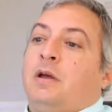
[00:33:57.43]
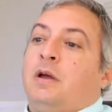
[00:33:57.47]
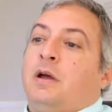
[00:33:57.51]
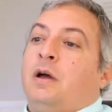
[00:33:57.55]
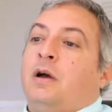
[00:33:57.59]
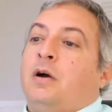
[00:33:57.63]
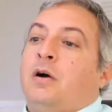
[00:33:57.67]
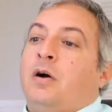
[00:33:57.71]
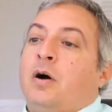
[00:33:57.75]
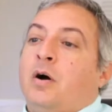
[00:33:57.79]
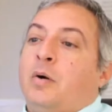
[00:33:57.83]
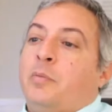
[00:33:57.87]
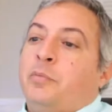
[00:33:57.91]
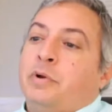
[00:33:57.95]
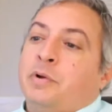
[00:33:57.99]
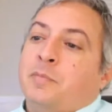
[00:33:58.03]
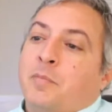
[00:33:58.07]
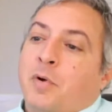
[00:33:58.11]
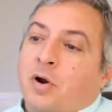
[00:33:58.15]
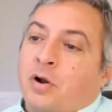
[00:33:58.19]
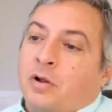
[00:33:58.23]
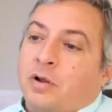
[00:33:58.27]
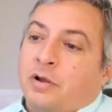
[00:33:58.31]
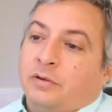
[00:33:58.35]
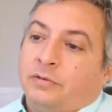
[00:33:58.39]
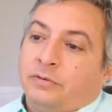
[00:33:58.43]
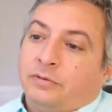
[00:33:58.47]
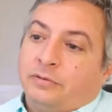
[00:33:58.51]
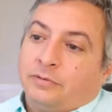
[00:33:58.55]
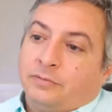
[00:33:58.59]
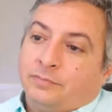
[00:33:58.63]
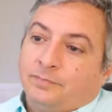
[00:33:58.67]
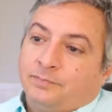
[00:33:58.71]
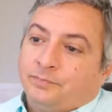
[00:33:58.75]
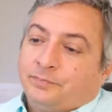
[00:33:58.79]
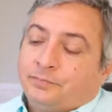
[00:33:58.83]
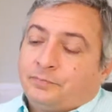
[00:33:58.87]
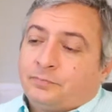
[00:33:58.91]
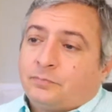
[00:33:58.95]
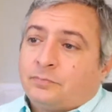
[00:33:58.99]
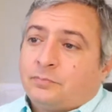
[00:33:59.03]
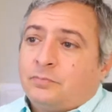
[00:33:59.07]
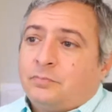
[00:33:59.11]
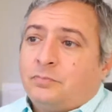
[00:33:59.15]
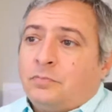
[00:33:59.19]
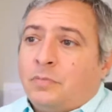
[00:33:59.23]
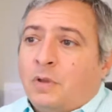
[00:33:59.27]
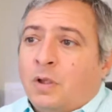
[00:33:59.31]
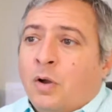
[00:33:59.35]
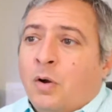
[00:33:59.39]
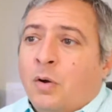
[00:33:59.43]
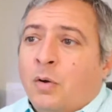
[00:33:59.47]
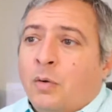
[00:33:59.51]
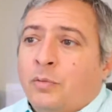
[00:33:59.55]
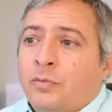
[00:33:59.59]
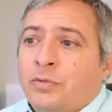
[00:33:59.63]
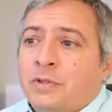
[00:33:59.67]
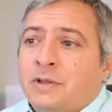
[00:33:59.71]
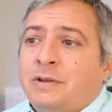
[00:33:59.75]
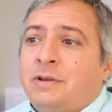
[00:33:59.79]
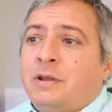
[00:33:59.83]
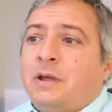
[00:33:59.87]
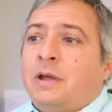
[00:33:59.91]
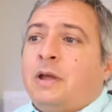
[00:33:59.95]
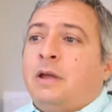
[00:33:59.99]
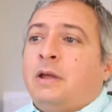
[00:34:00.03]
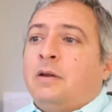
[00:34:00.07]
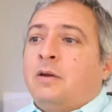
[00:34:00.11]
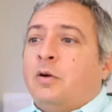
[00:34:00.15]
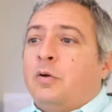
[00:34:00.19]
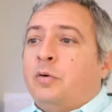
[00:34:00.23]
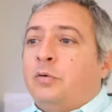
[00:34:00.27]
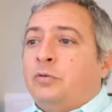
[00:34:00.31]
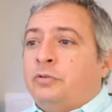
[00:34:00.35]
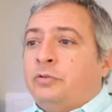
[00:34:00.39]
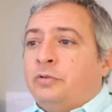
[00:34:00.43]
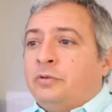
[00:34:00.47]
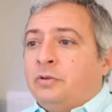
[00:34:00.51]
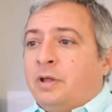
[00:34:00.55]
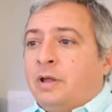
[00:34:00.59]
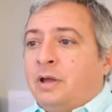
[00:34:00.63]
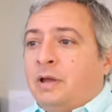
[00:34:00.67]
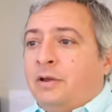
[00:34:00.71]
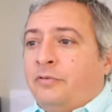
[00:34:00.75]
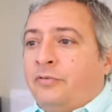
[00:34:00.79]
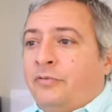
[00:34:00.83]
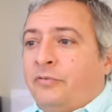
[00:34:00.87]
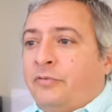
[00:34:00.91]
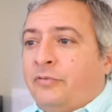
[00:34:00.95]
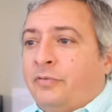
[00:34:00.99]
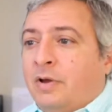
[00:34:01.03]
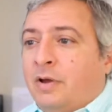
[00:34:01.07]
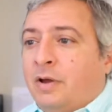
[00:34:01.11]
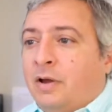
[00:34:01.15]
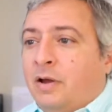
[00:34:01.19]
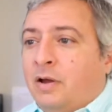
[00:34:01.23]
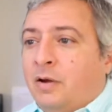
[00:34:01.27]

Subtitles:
Aubrey Marcus. Own the Day, Own Your Life.